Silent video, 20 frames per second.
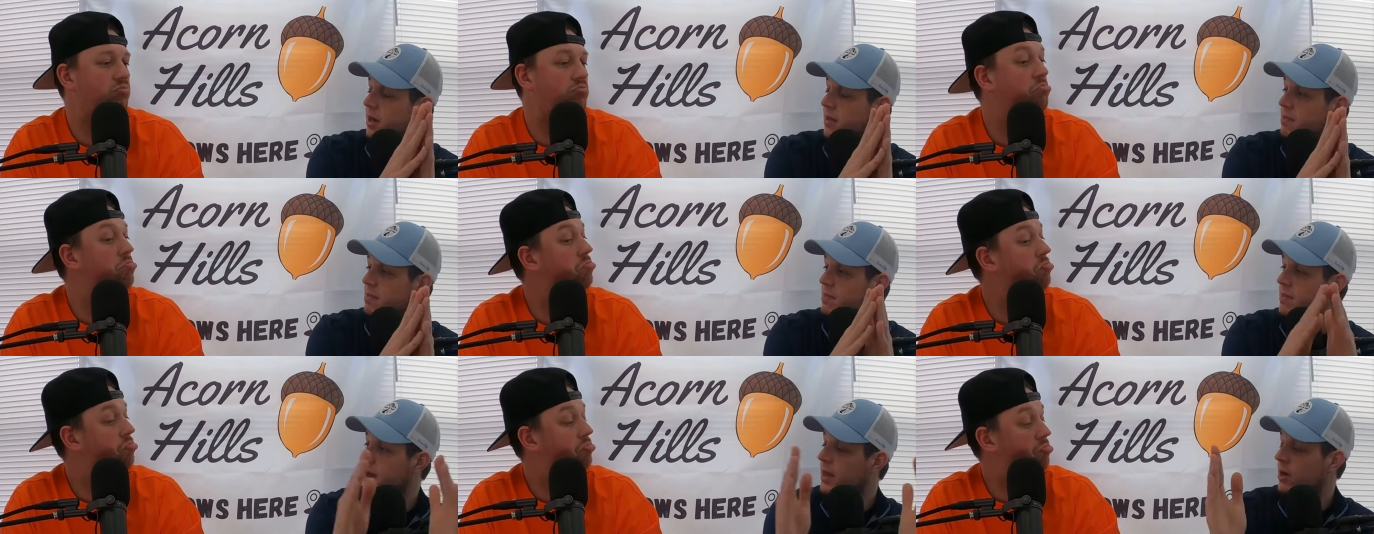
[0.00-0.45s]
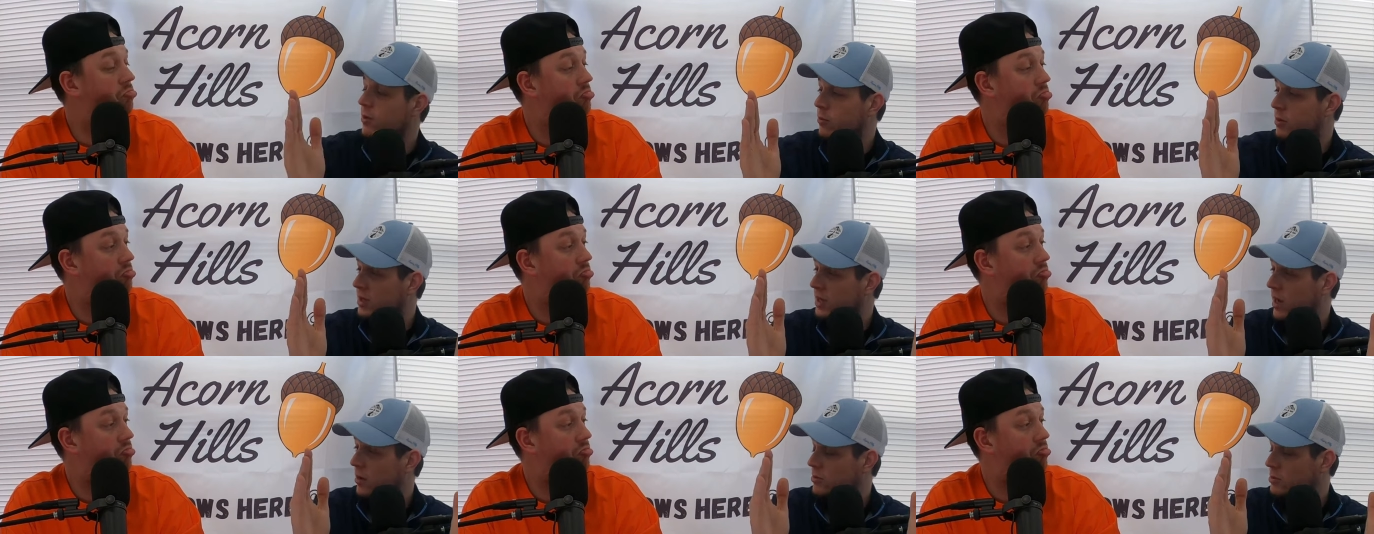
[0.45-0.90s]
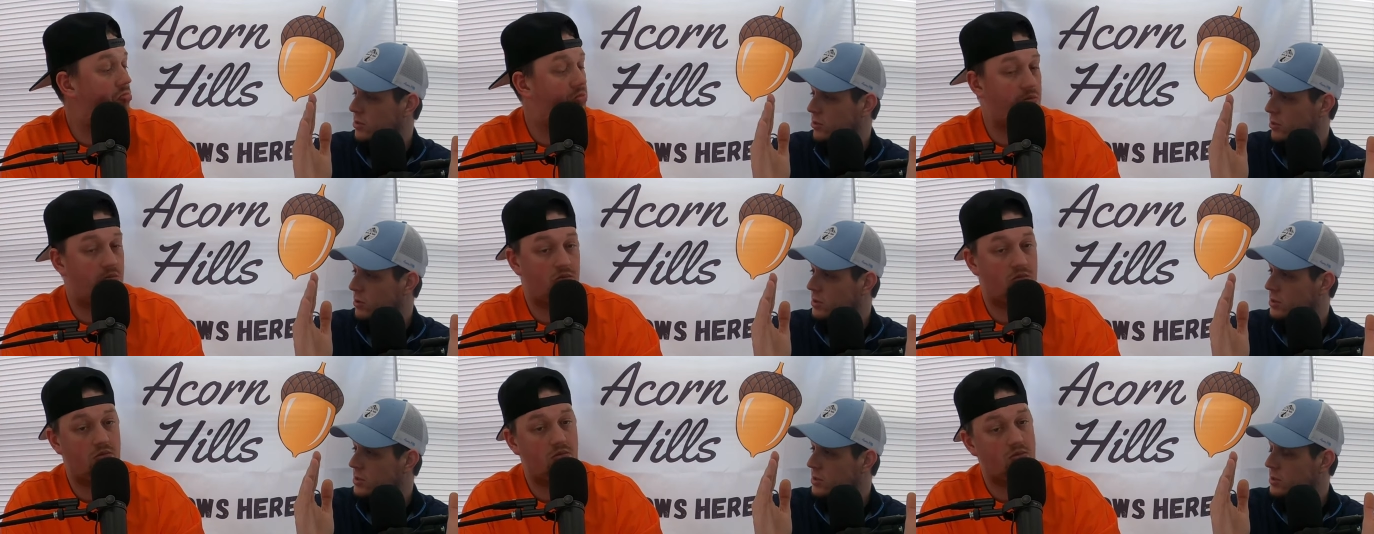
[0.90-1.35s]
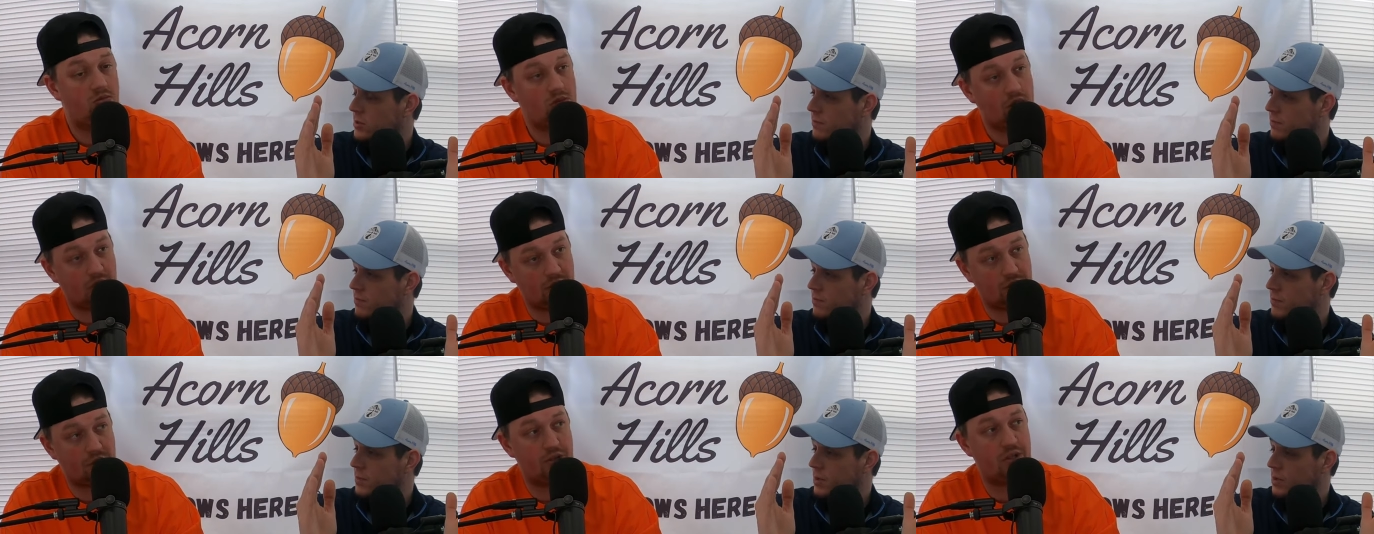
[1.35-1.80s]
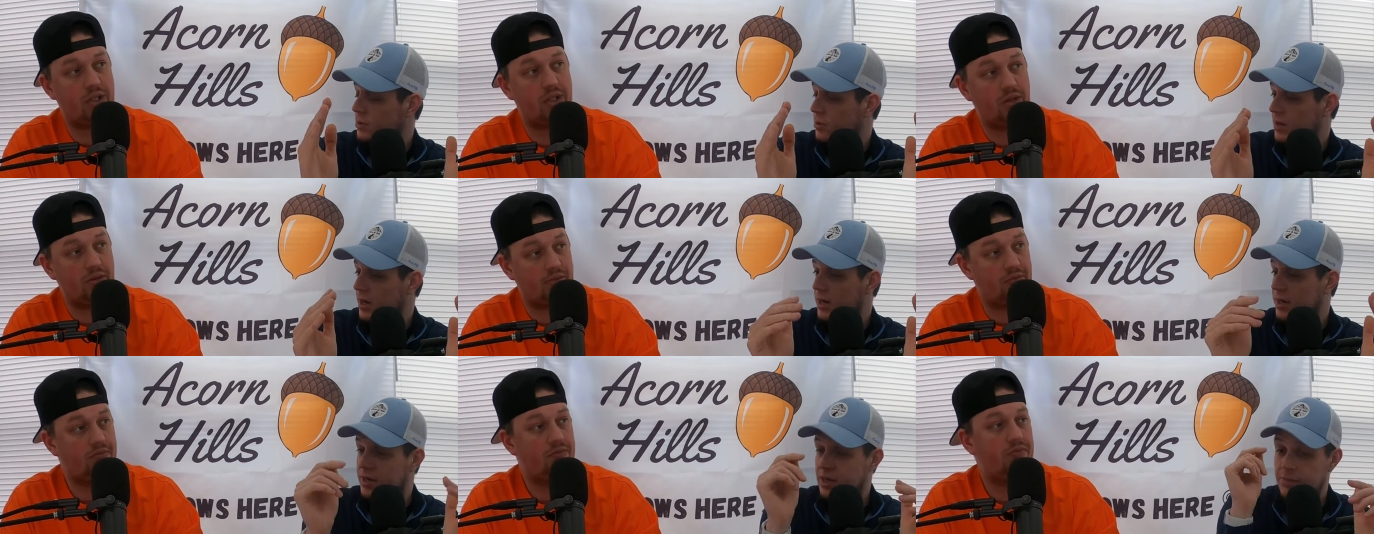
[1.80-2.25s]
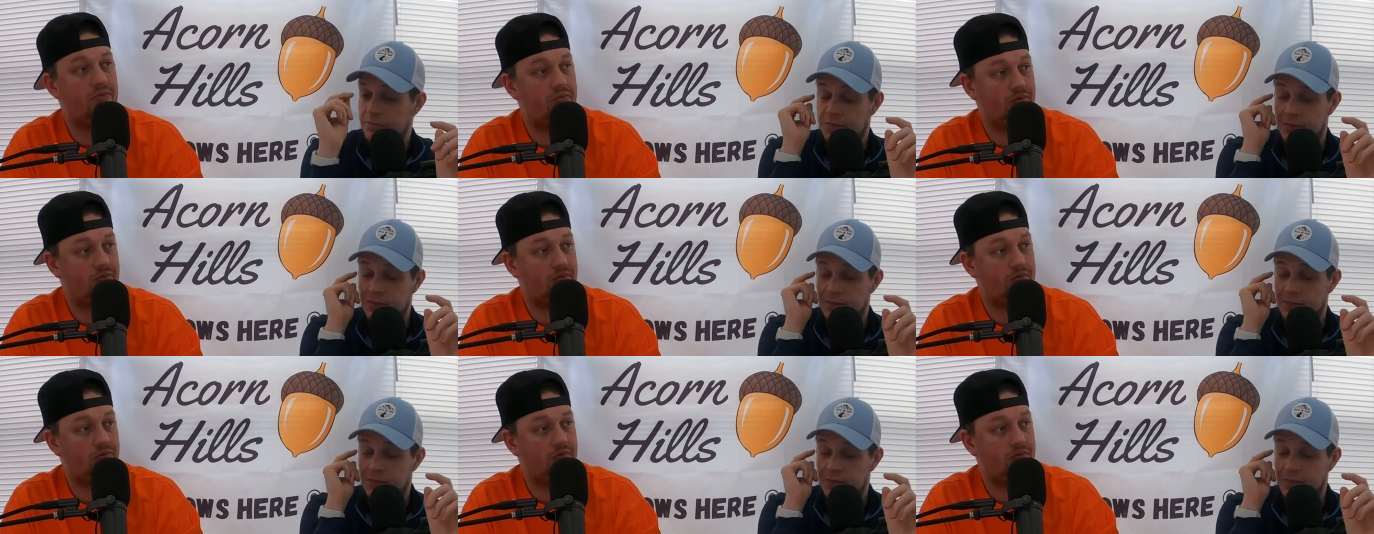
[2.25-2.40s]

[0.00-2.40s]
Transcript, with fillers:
Speaker 1: and then it would count towards your handicap.